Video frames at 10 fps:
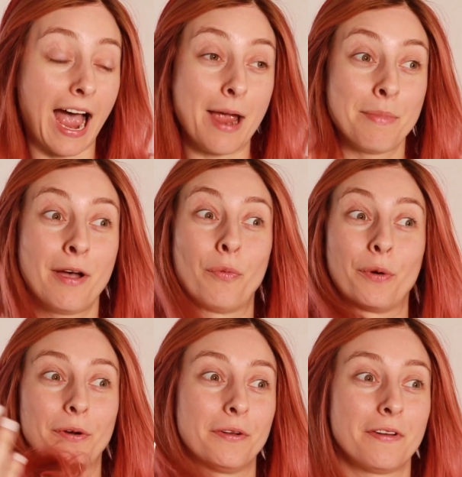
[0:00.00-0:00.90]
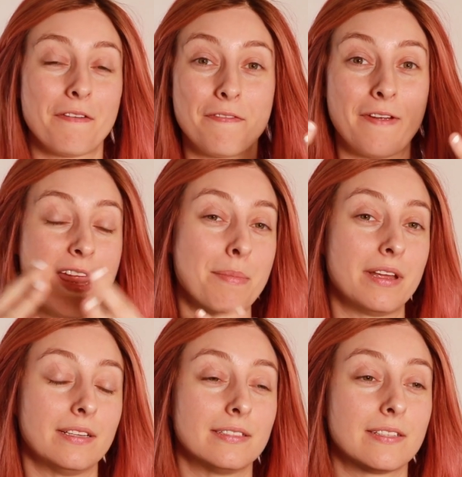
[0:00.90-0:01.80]
I'm a world
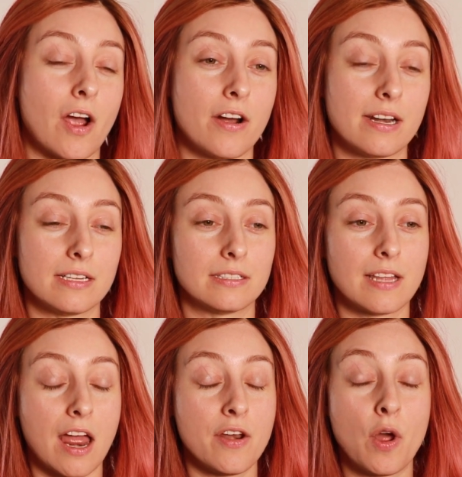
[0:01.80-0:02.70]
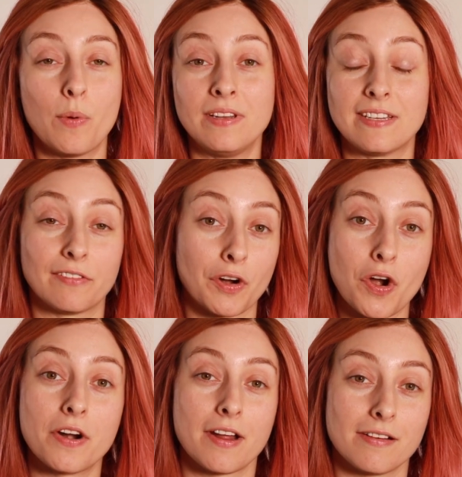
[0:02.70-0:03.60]
famous artist that no one's ever
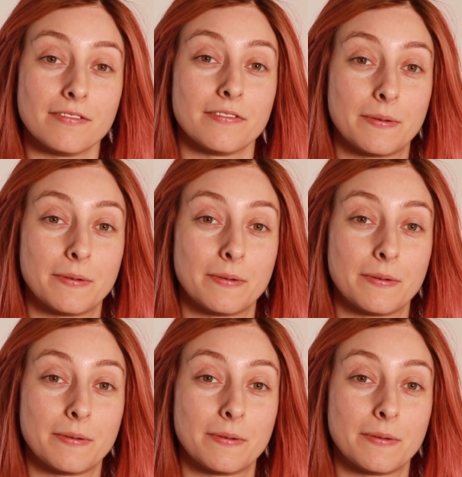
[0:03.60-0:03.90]
heard of.